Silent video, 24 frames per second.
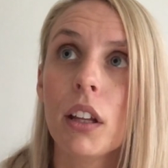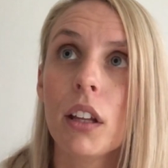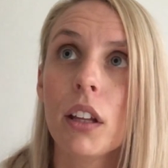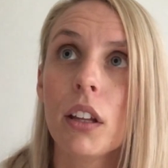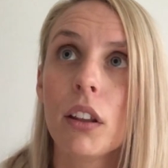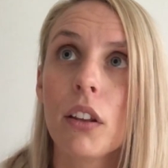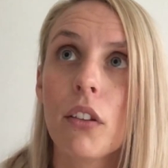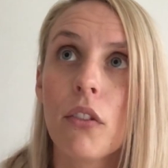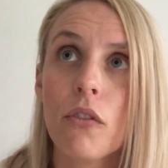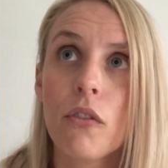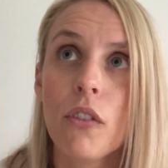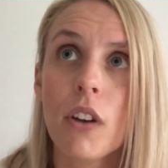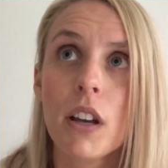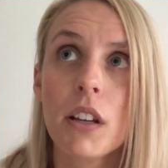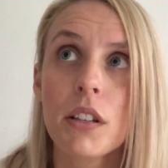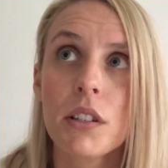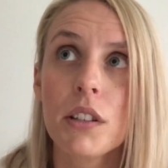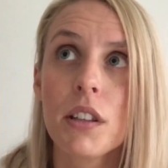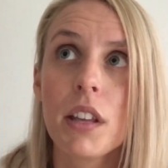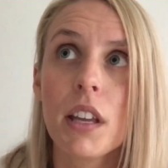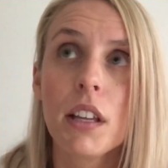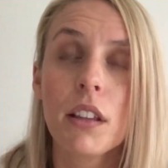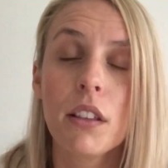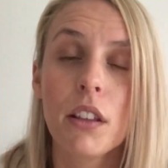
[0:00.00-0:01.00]
the first
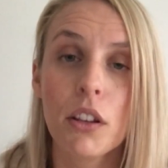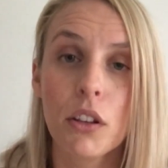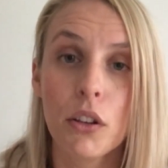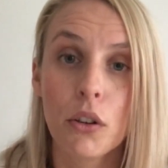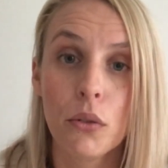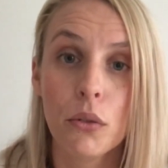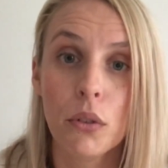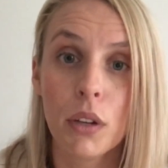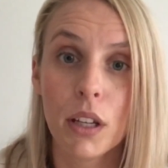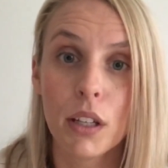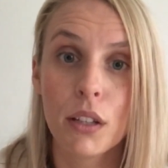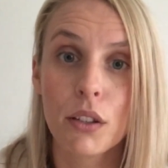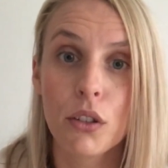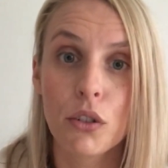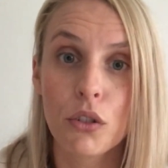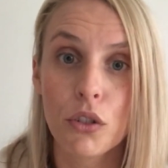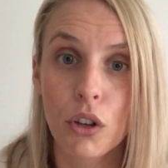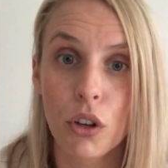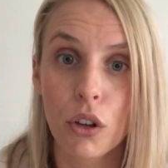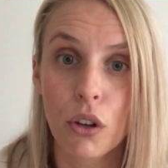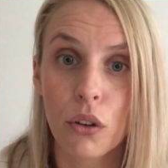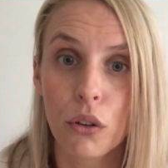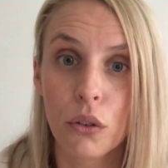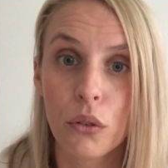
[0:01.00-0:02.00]
thing that you need to
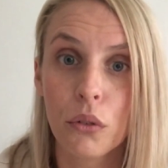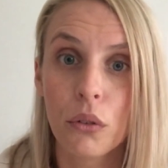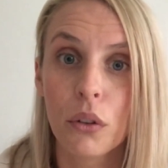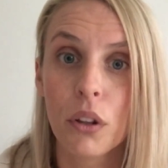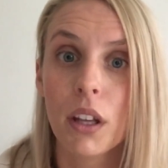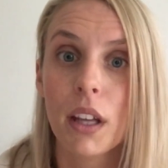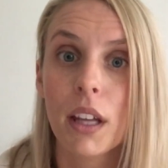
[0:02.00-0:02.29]
do